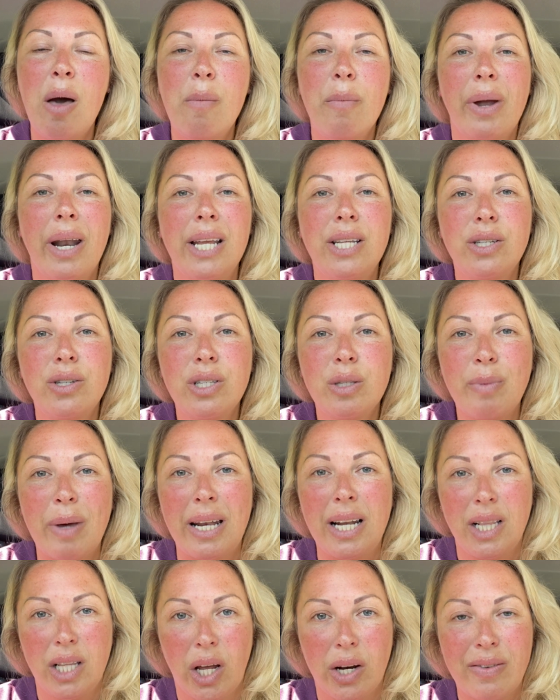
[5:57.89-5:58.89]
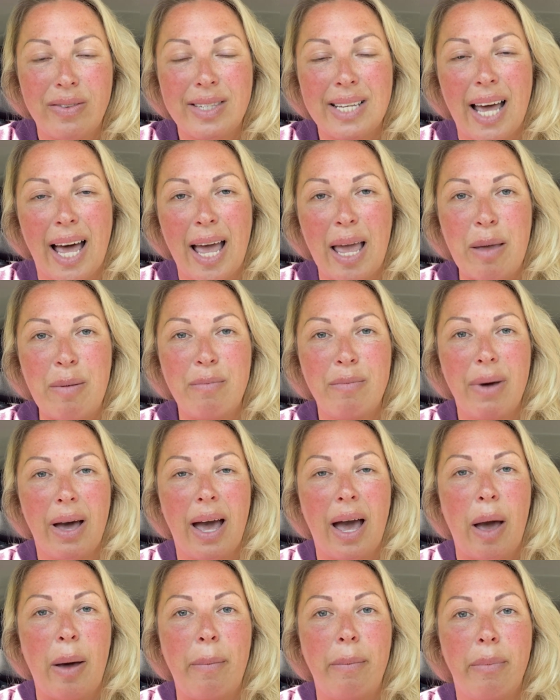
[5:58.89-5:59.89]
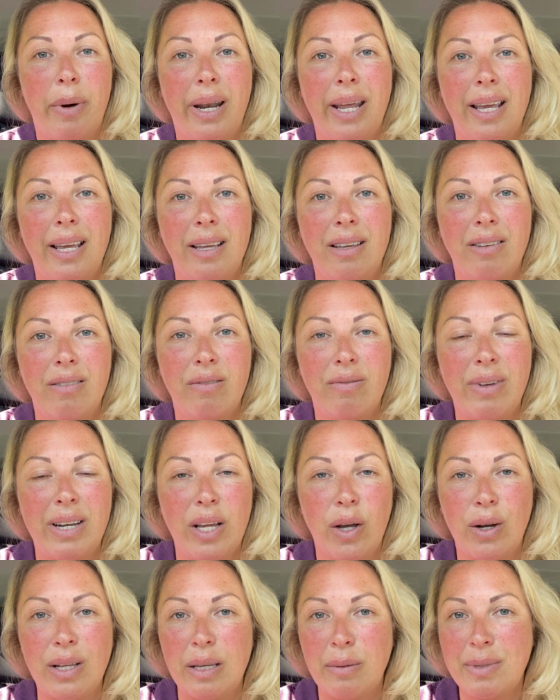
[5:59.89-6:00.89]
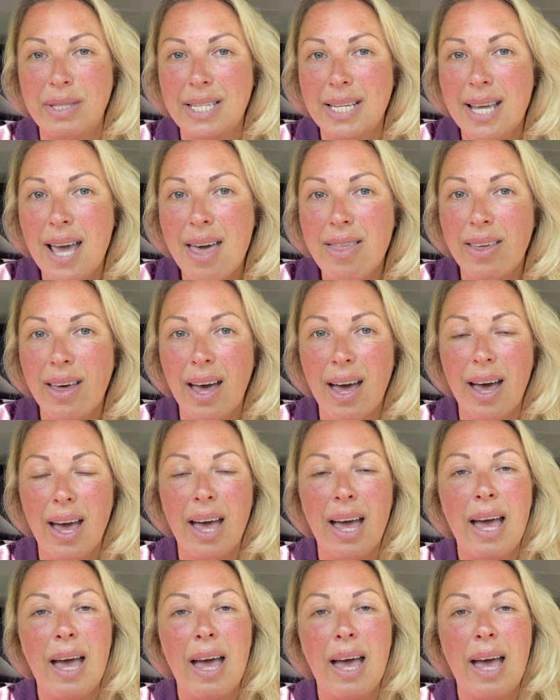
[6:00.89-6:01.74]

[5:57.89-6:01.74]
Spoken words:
but I do spend a lot of time putting video clips together,